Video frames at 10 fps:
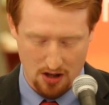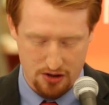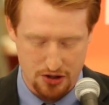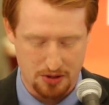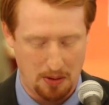
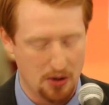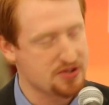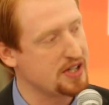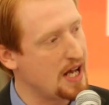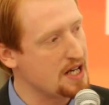To
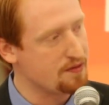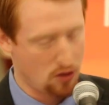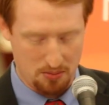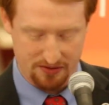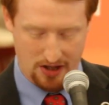suppose that any
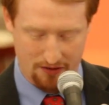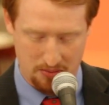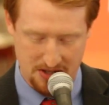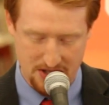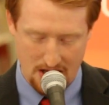form of
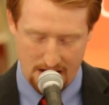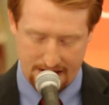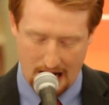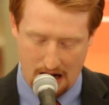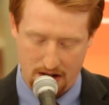government
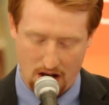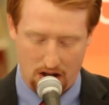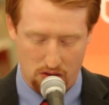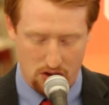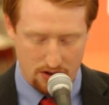can
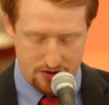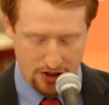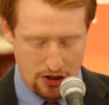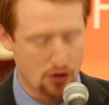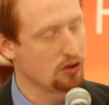
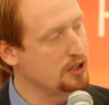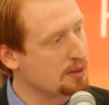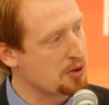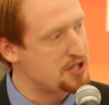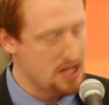secure
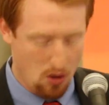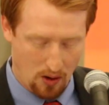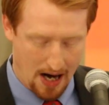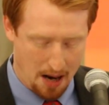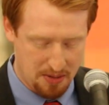liberty
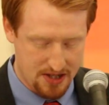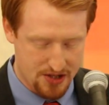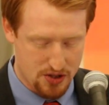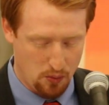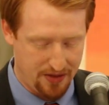or
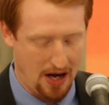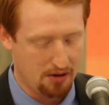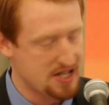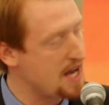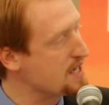happiness
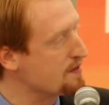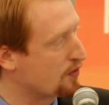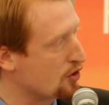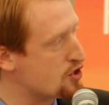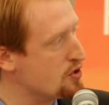without any
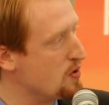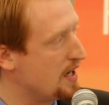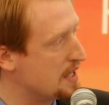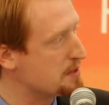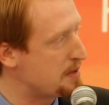virtue
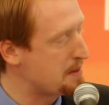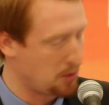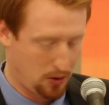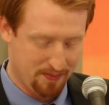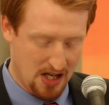in the
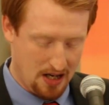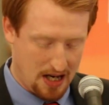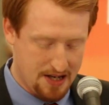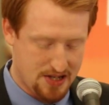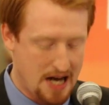people
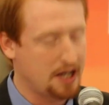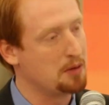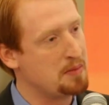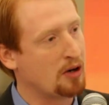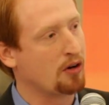is a
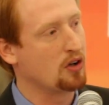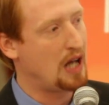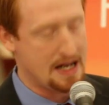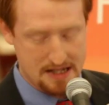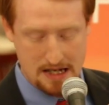chimerical
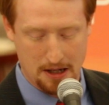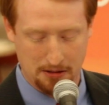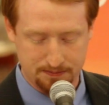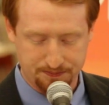idea."